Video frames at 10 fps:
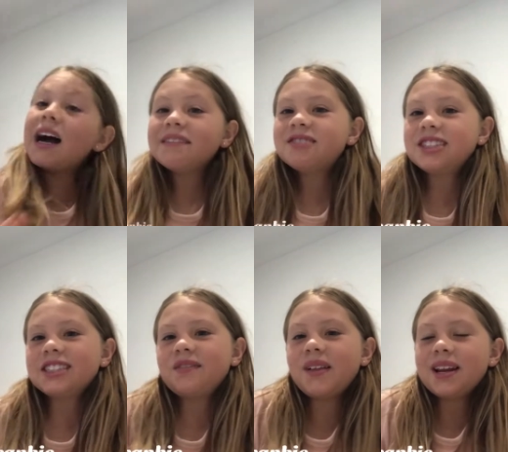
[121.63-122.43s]
I've
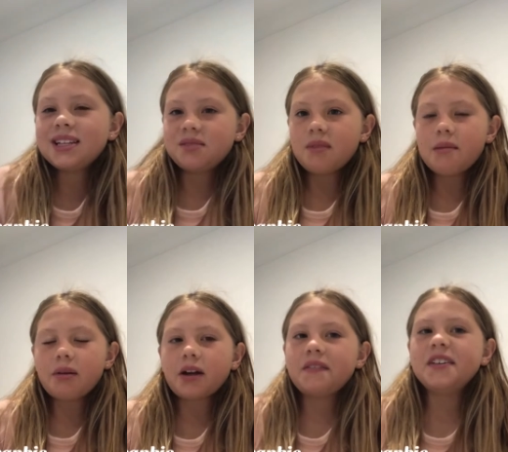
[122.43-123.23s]
just finished my
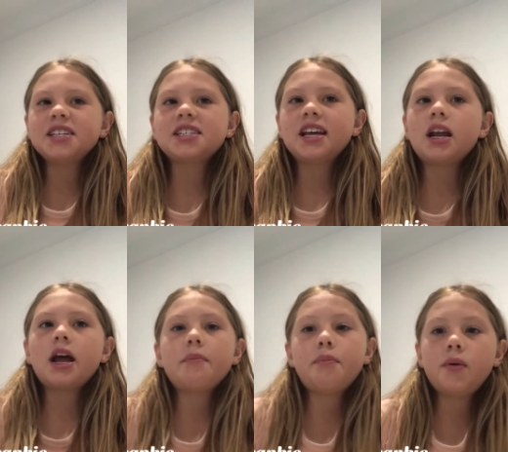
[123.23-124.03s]
breakfast and
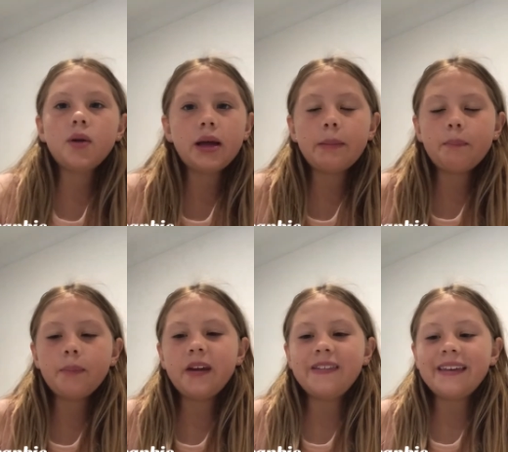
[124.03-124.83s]
I put it
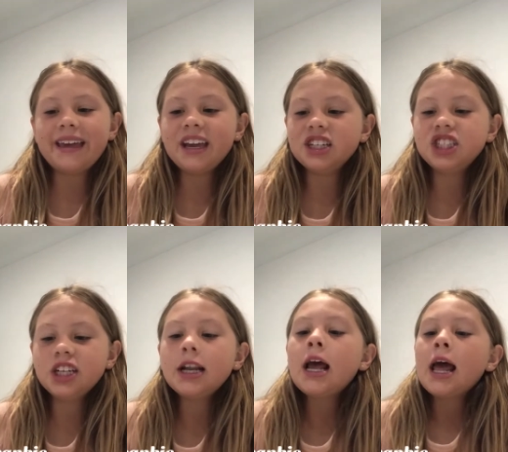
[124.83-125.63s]
in the
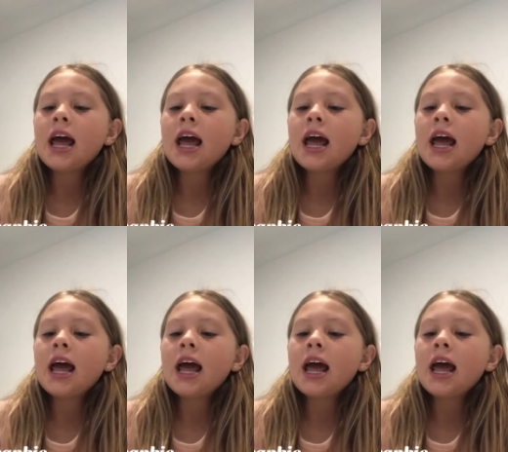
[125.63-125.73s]
kitchen